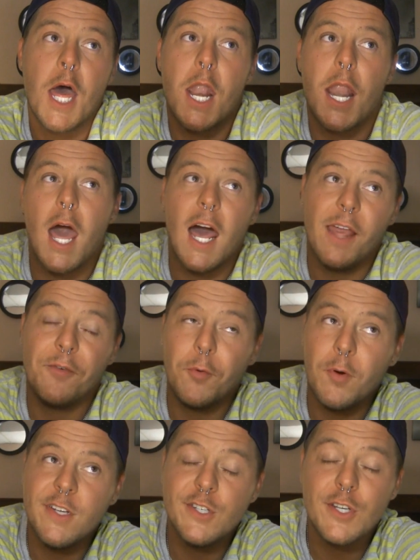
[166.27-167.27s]
not
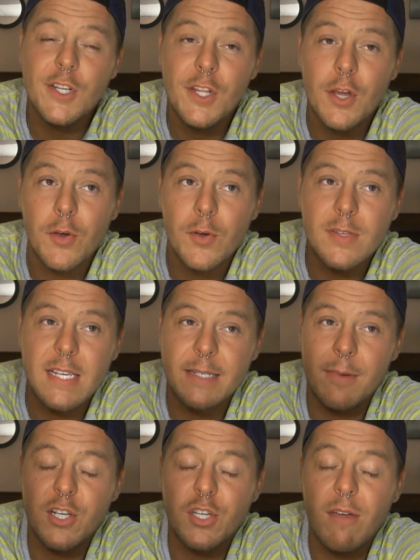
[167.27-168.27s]
everyone should use,
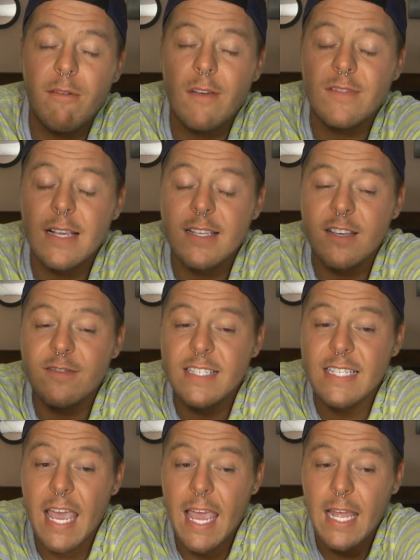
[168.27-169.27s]
especially if you have sensitive
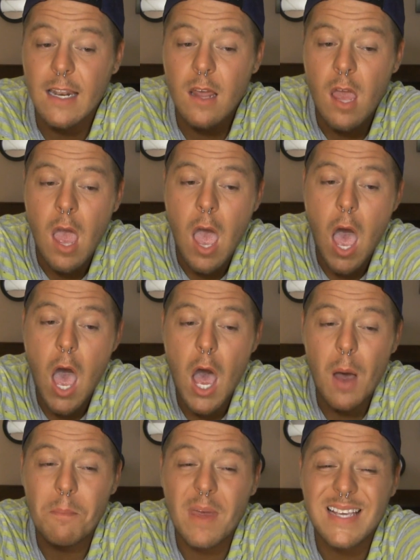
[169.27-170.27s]
skin,
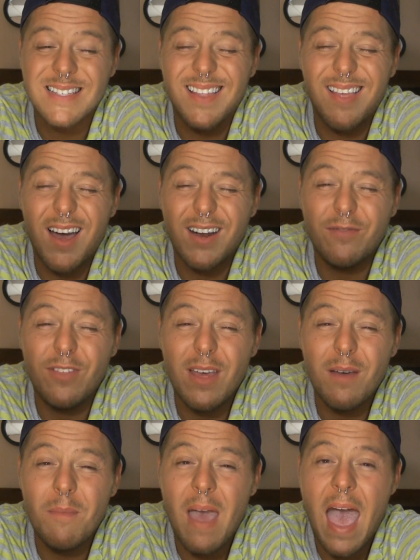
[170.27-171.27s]
because a lot of
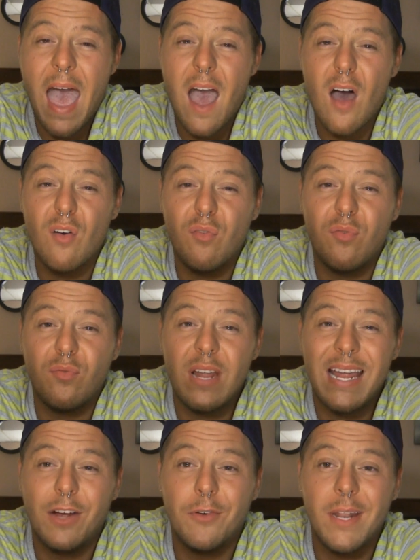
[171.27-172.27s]
them have
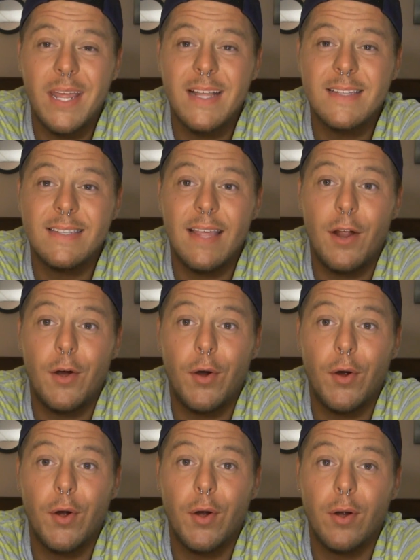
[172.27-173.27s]
ingredients that
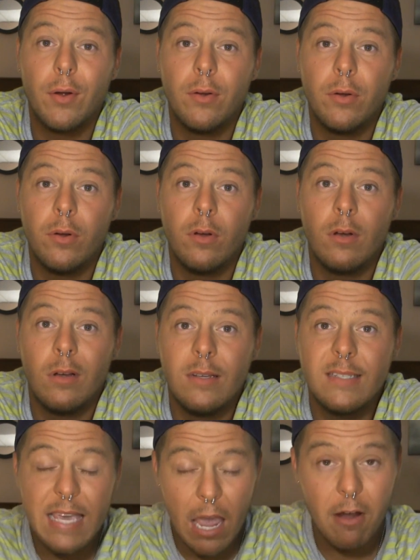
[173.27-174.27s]
are
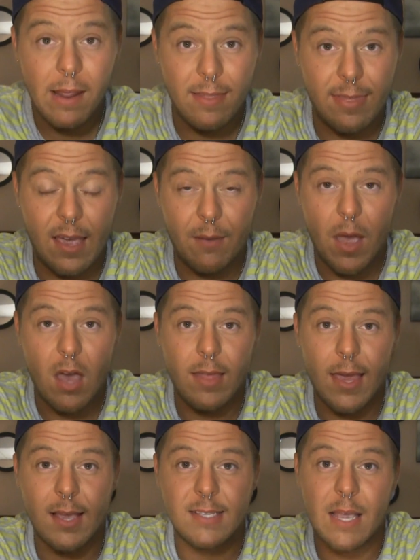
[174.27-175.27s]
scary to think about.
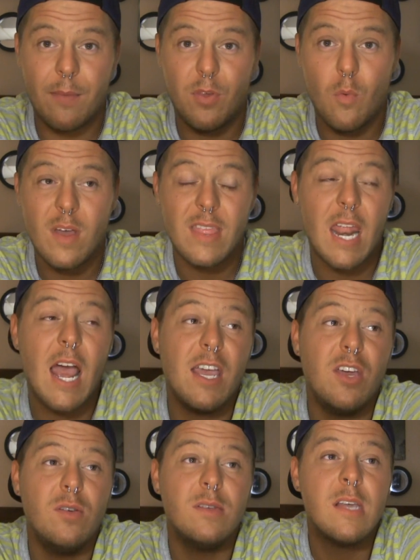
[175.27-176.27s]
Like the one that I
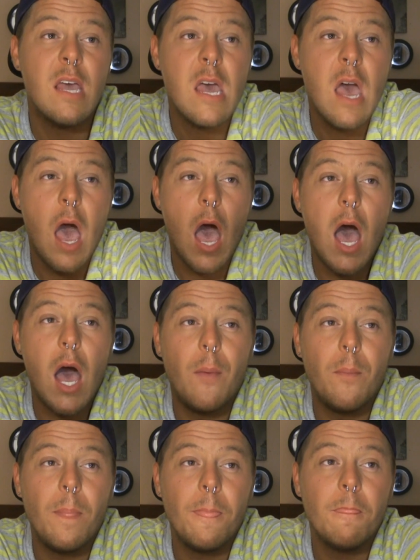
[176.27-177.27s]
use,
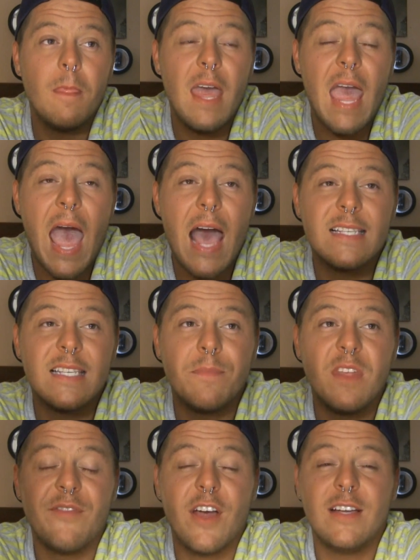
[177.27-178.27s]
it has
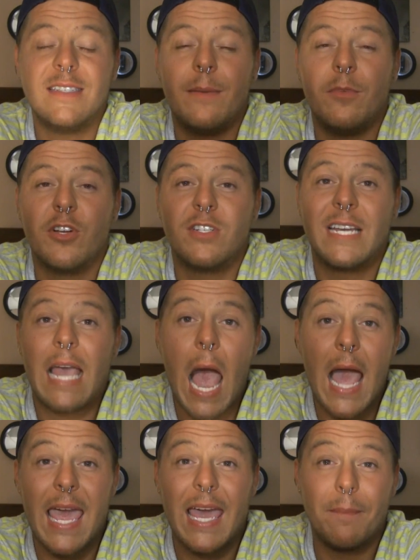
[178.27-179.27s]
something very similar to
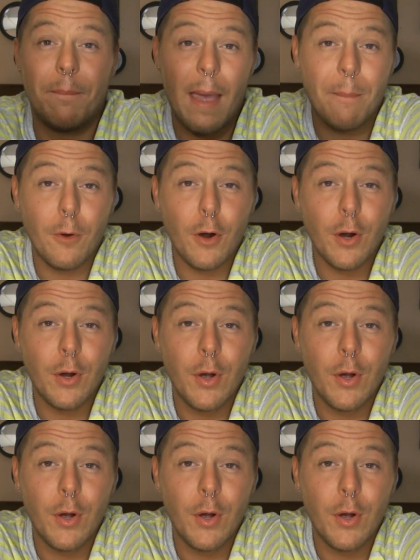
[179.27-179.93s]
cayenne pepper.